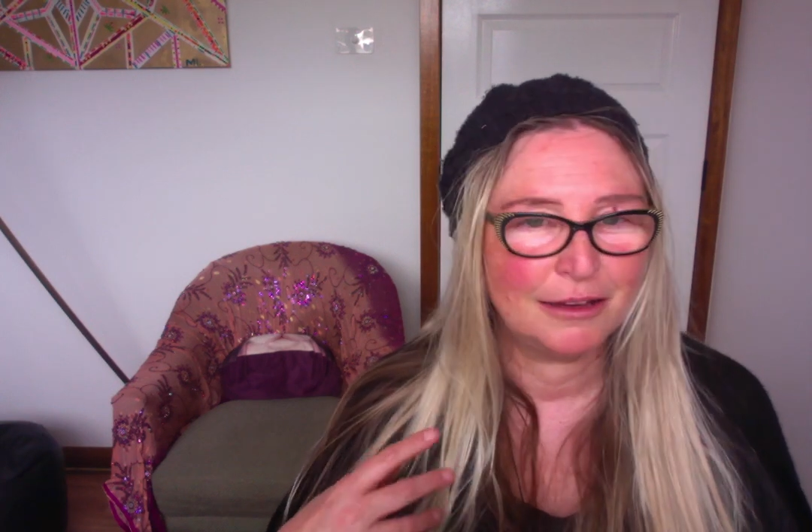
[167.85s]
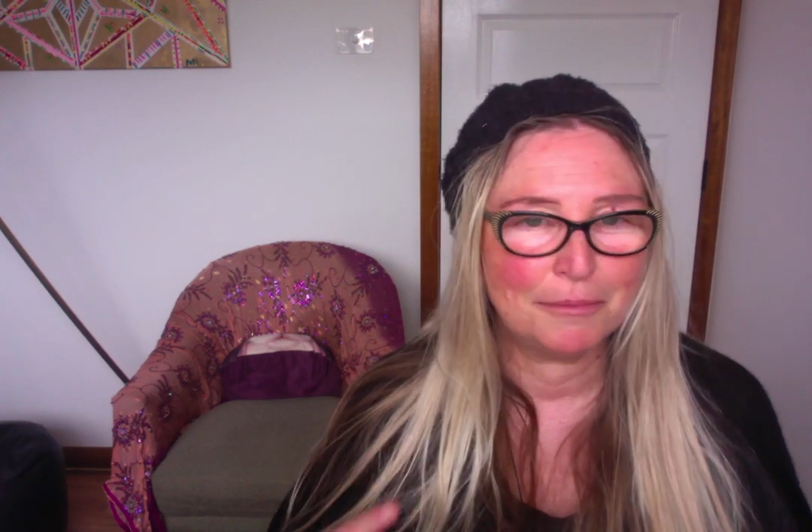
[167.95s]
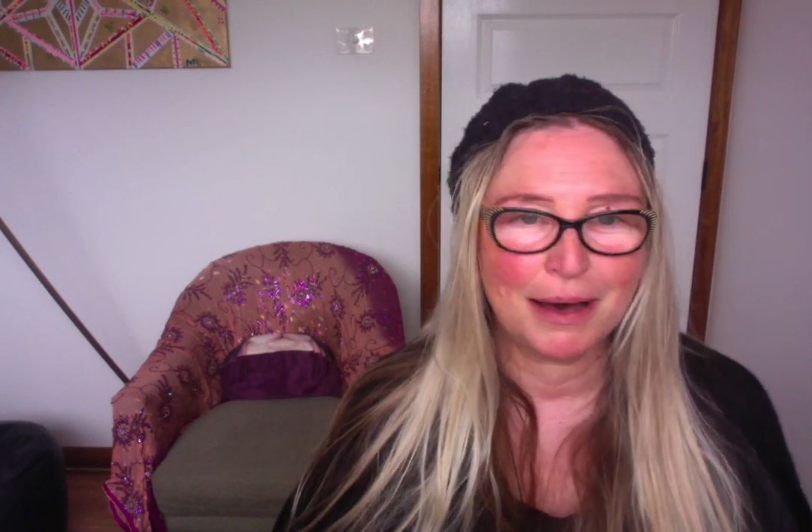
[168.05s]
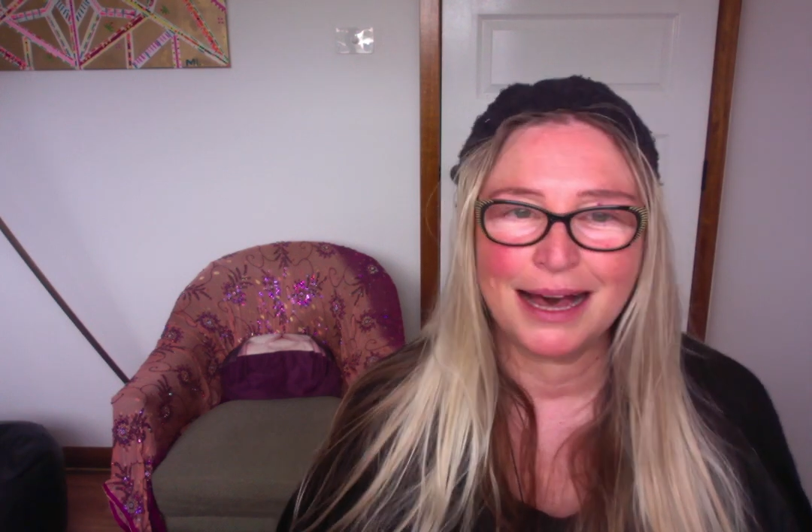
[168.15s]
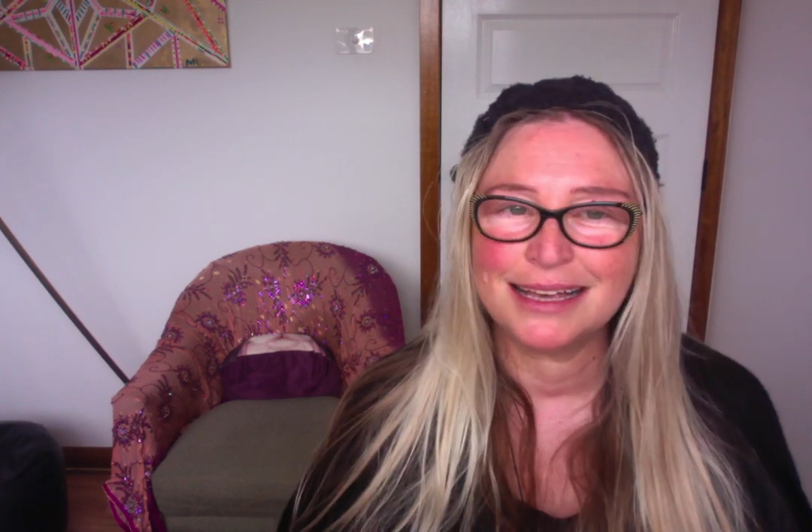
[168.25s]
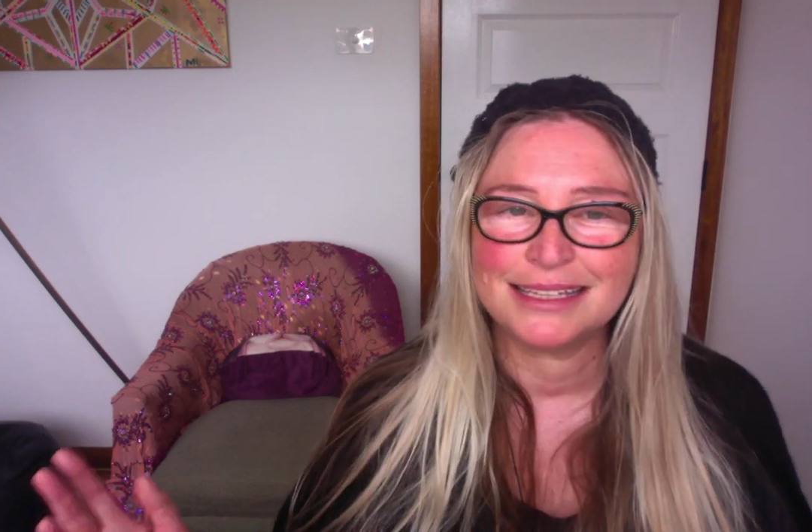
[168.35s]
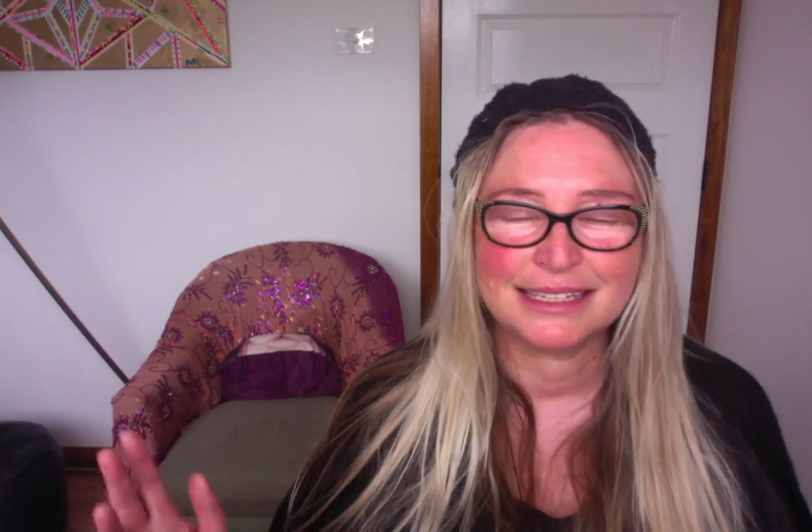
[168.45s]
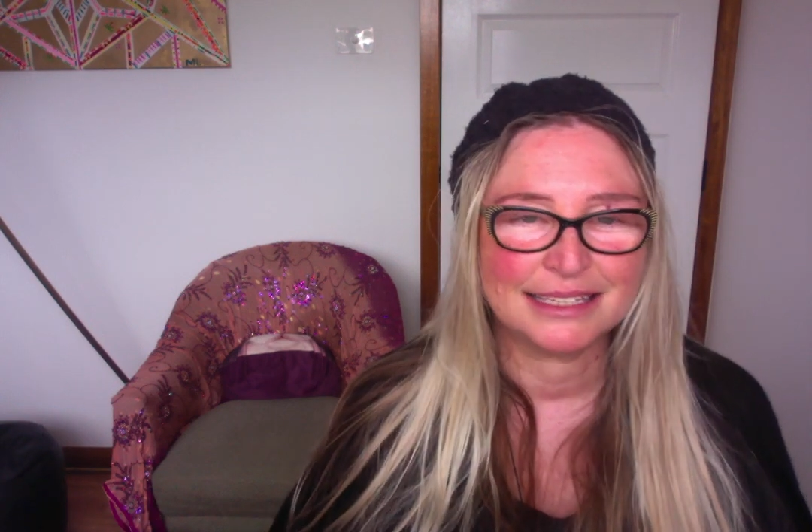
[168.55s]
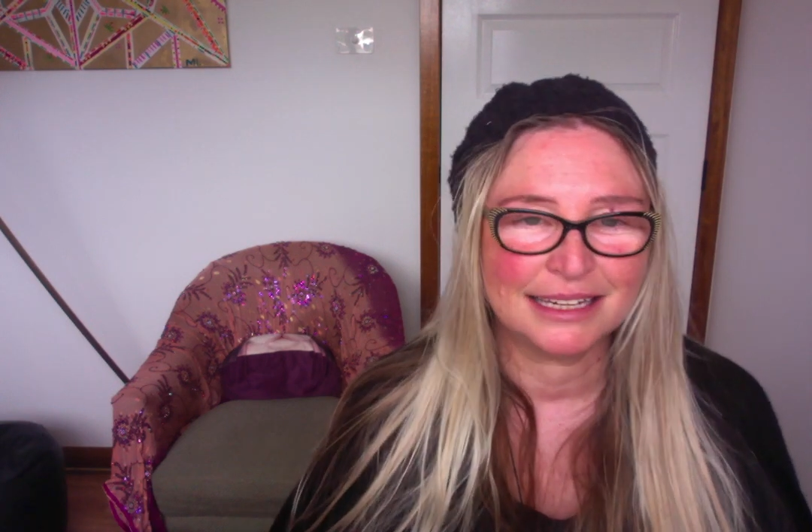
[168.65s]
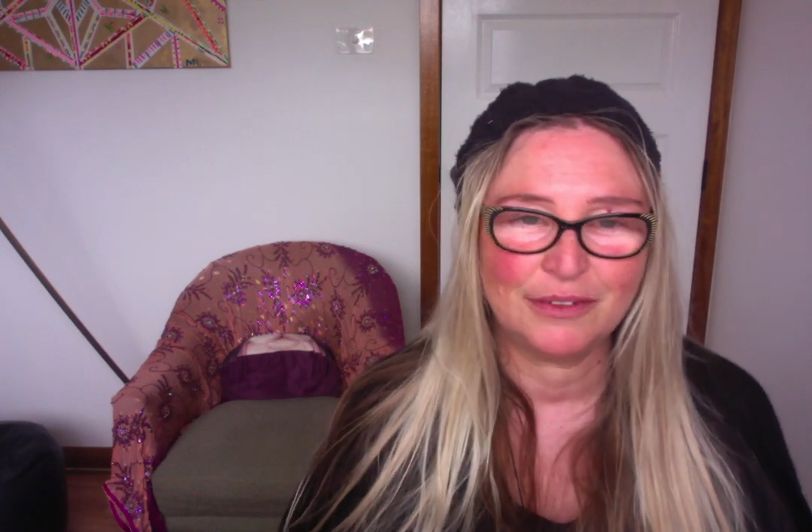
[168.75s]

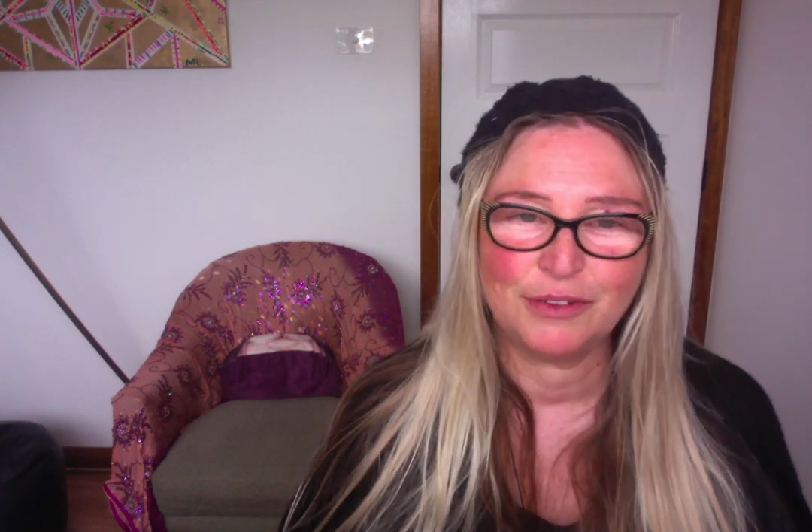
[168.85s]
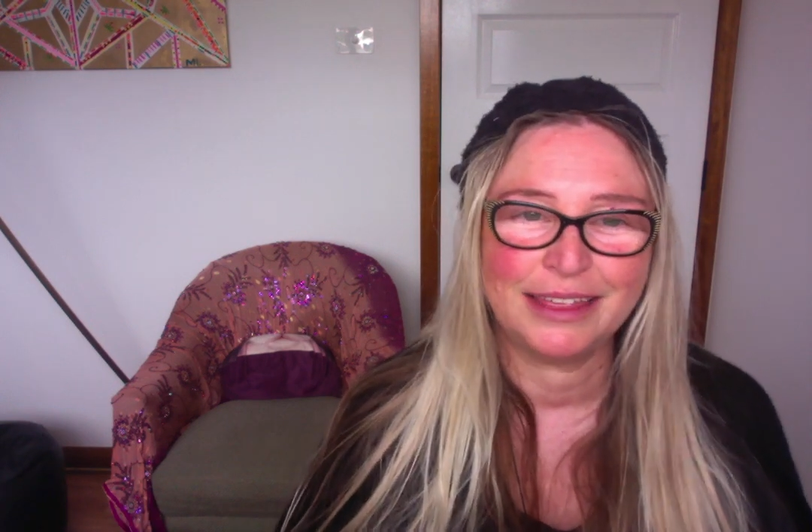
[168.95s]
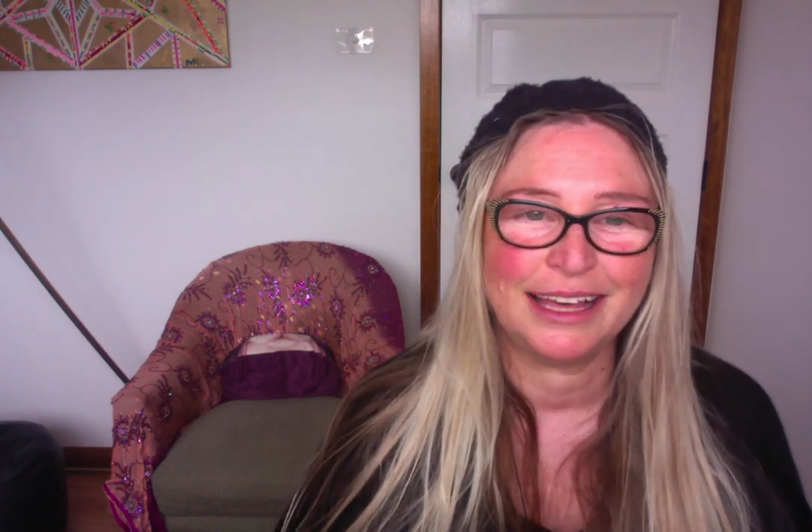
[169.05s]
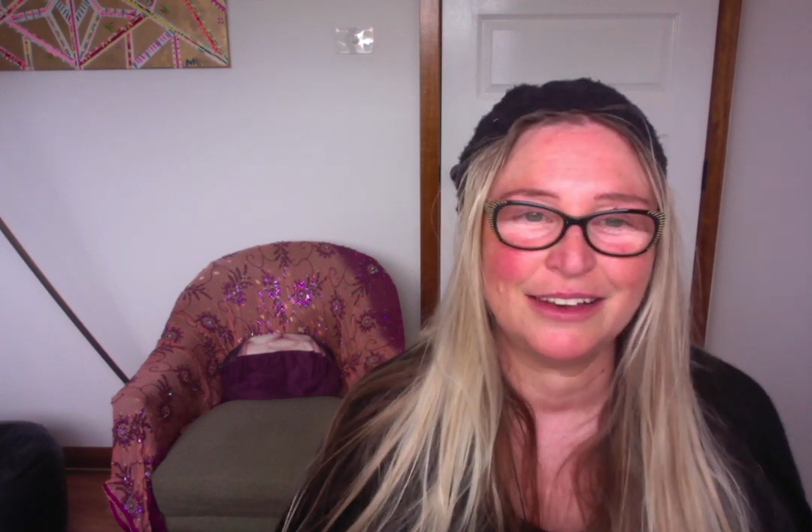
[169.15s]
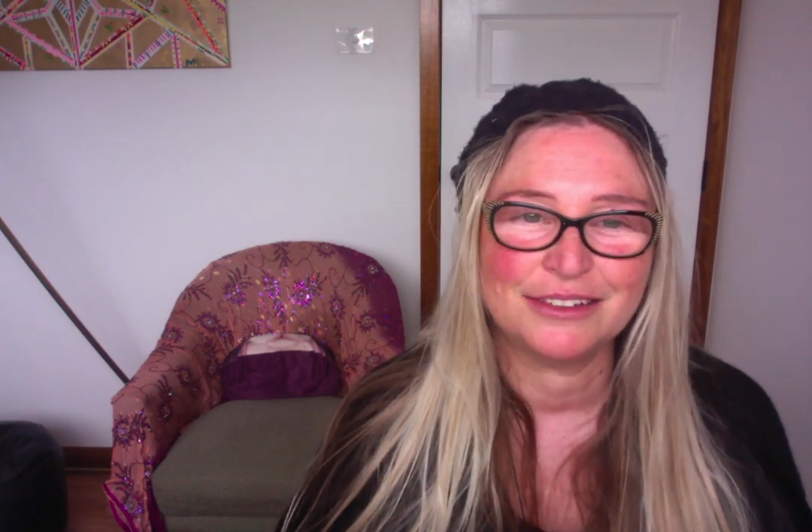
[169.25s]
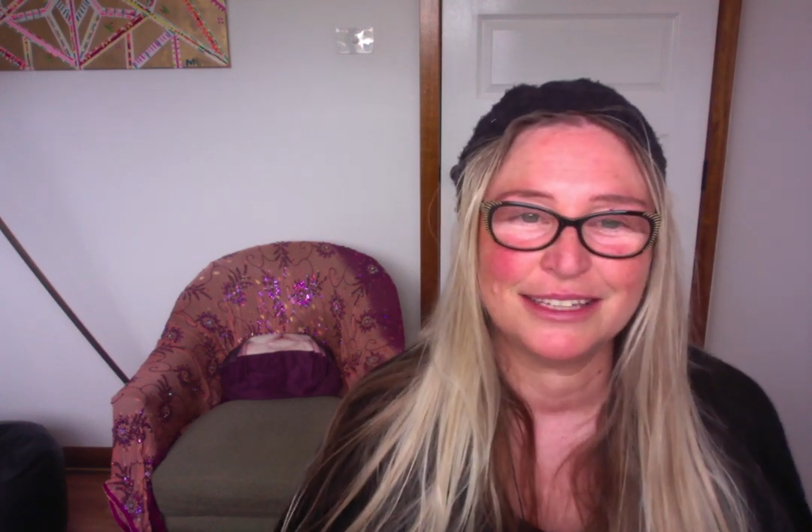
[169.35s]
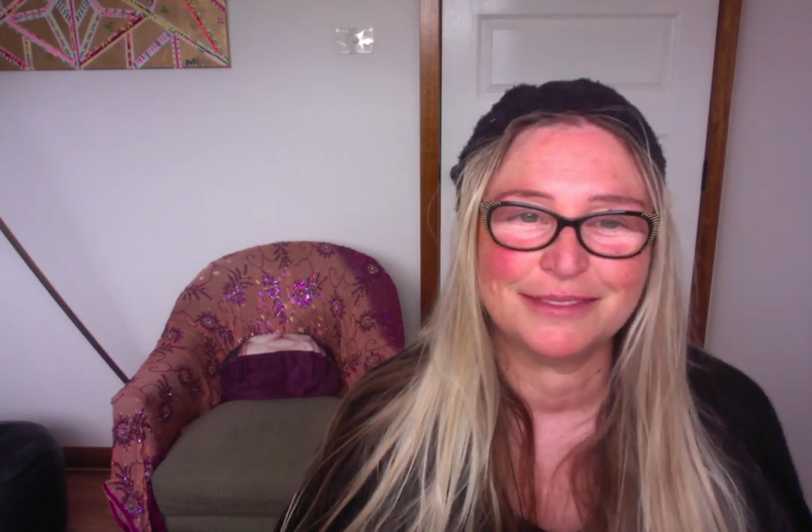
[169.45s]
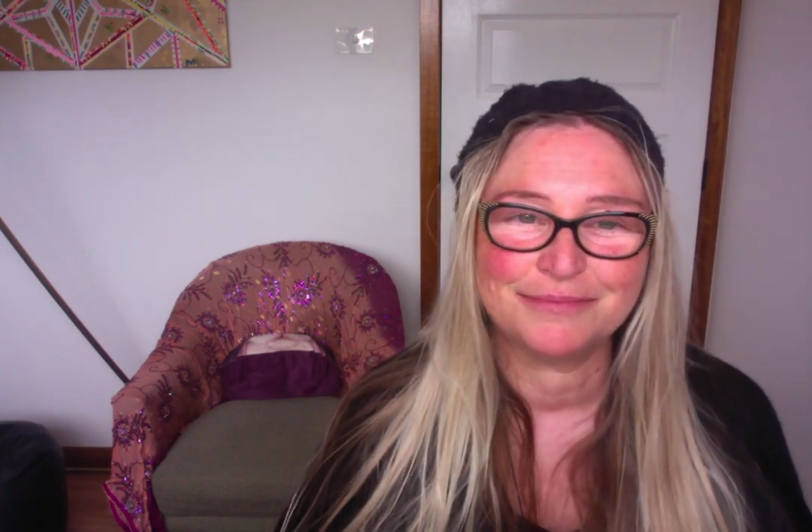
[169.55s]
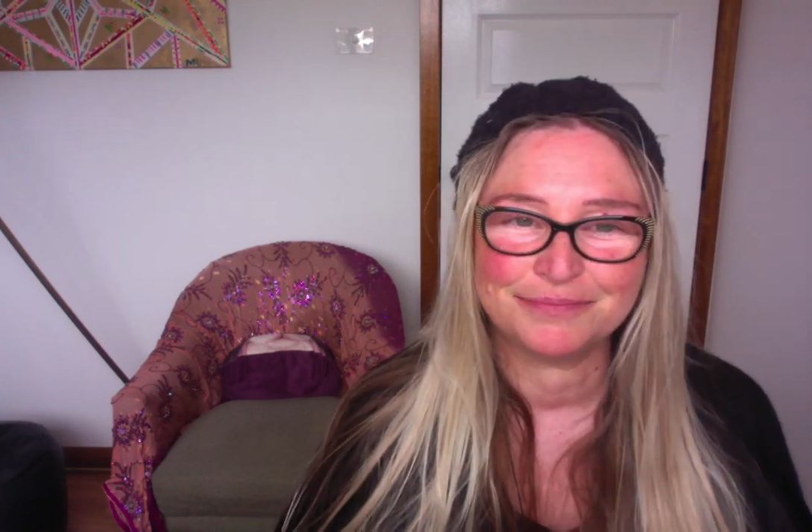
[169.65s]
masks and everything else.